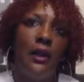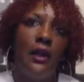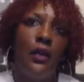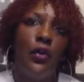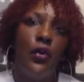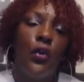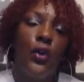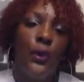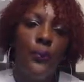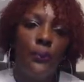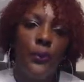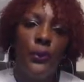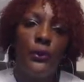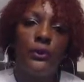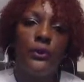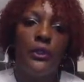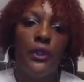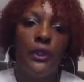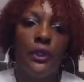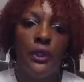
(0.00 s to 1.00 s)

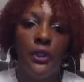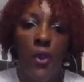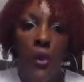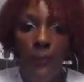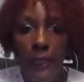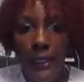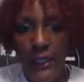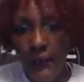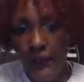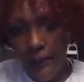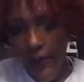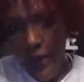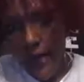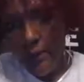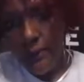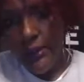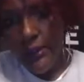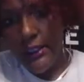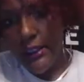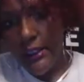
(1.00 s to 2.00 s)
crippled so many
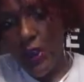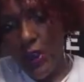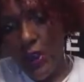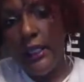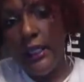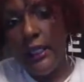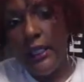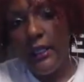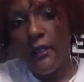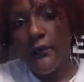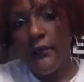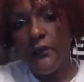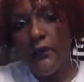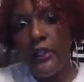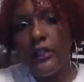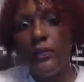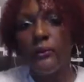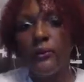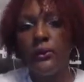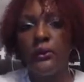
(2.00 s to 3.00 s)
families and so many
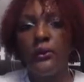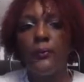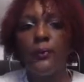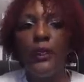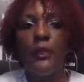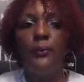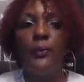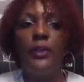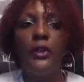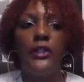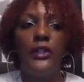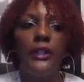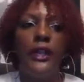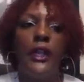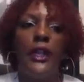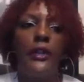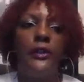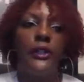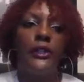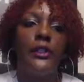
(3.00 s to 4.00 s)
individuals, people are
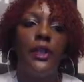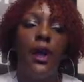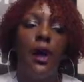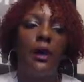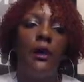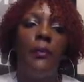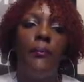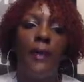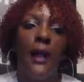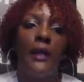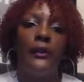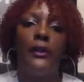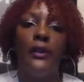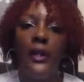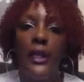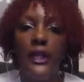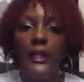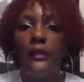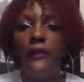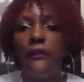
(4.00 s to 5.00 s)
scared to talk about their
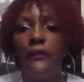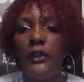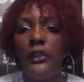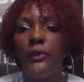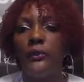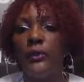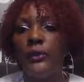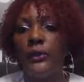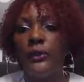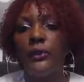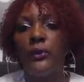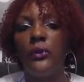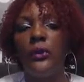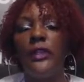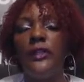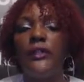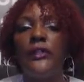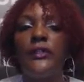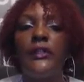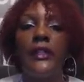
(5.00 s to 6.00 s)
individual
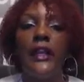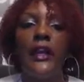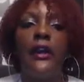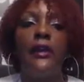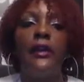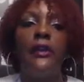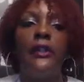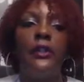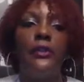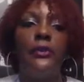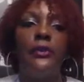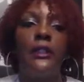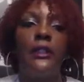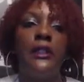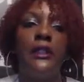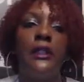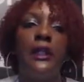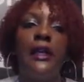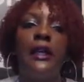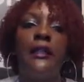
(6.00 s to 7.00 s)
stories, are scared to
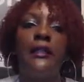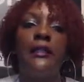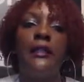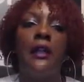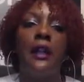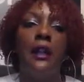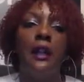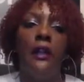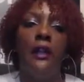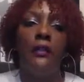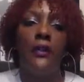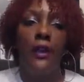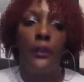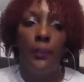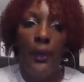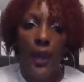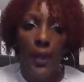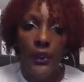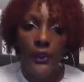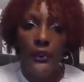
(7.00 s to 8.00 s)
discuss their
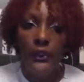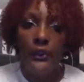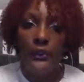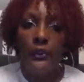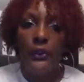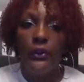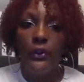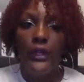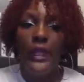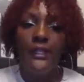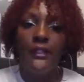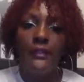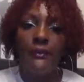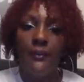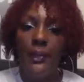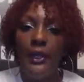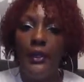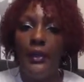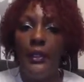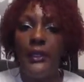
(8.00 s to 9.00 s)
personal
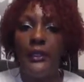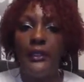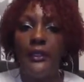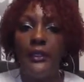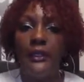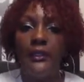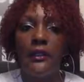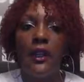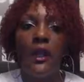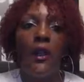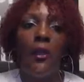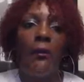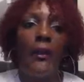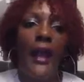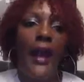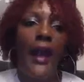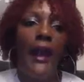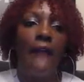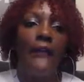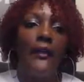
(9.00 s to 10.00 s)
experiences. We
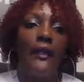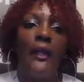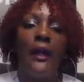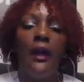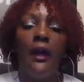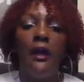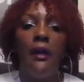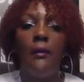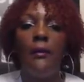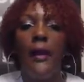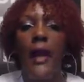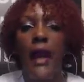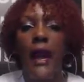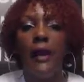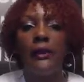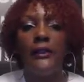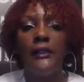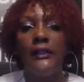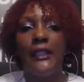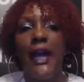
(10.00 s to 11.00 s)
have to come
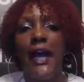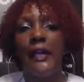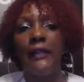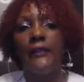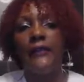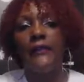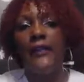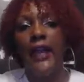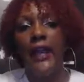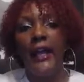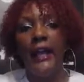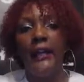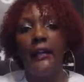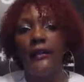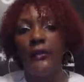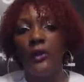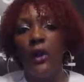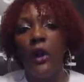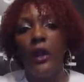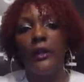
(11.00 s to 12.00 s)
outside of that
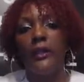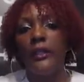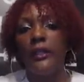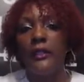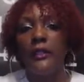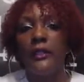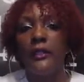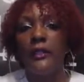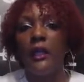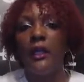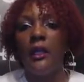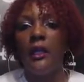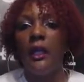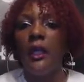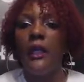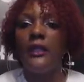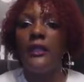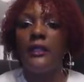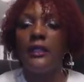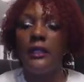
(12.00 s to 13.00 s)
darkness
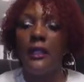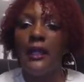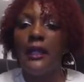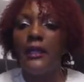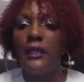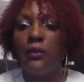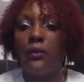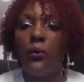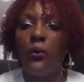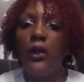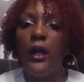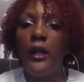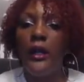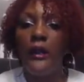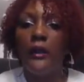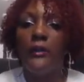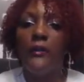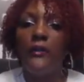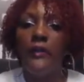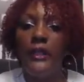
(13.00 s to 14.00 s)
and discuss
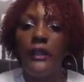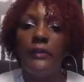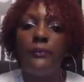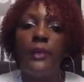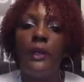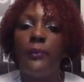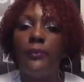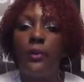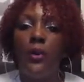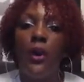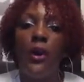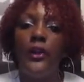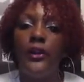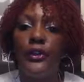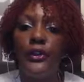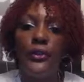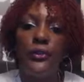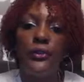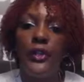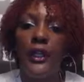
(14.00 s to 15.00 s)
what these people are
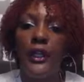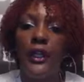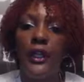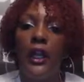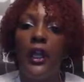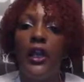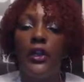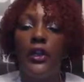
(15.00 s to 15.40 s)
doing